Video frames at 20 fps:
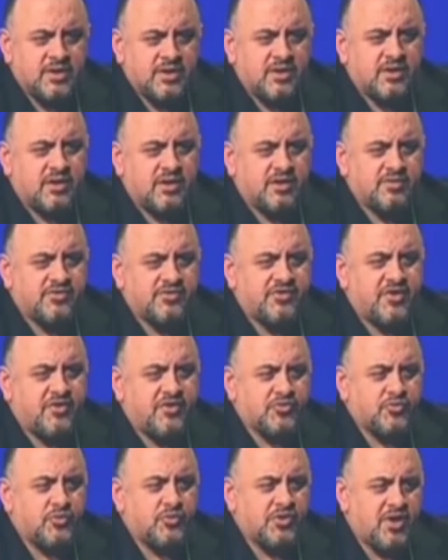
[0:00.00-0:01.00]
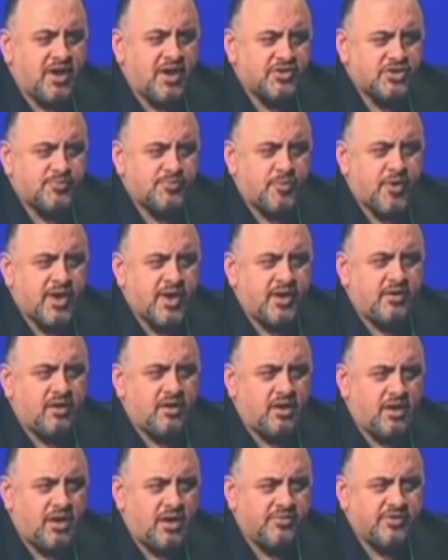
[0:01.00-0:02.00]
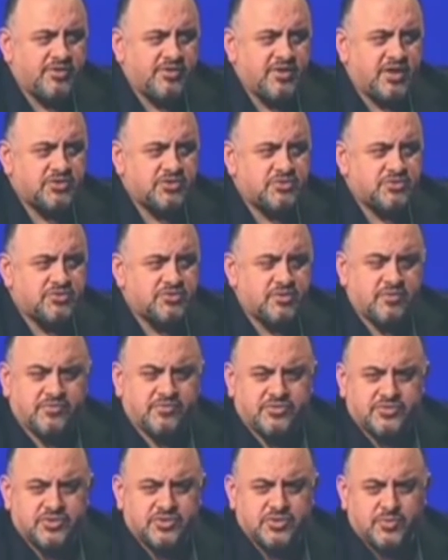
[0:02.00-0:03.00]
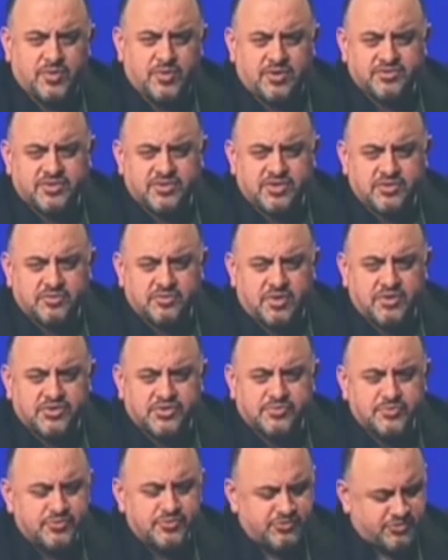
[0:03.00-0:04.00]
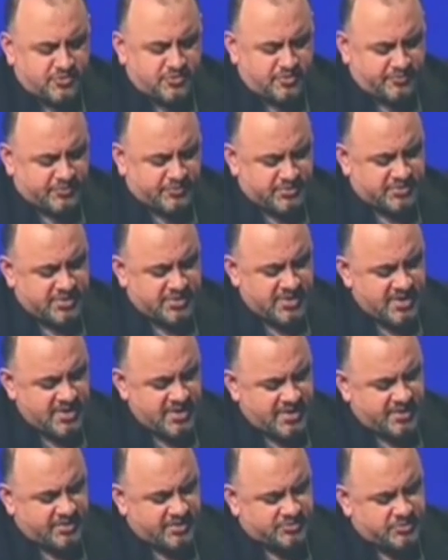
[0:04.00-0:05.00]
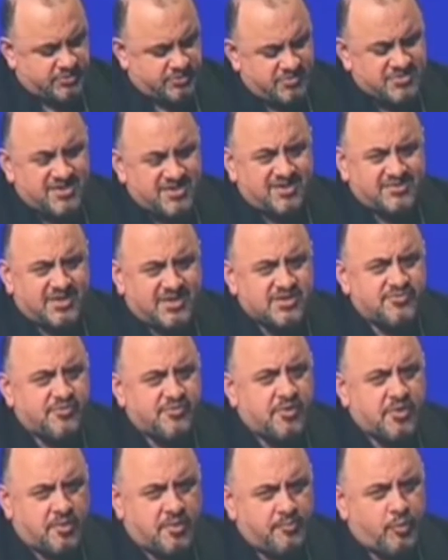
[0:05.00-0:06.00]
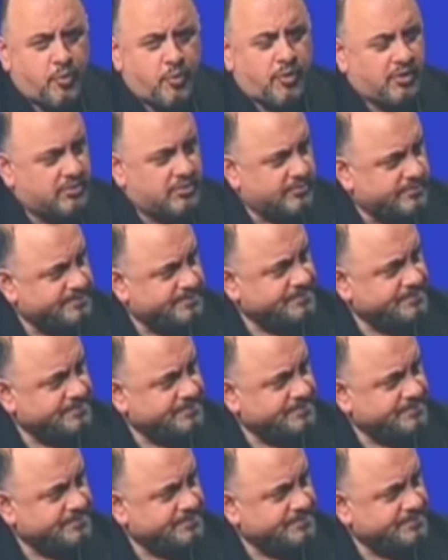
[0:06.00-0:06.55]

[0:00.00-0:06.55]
The cells will not spread on the textured surfaces as well as they do on a smooth surface, and it turns out that's very important.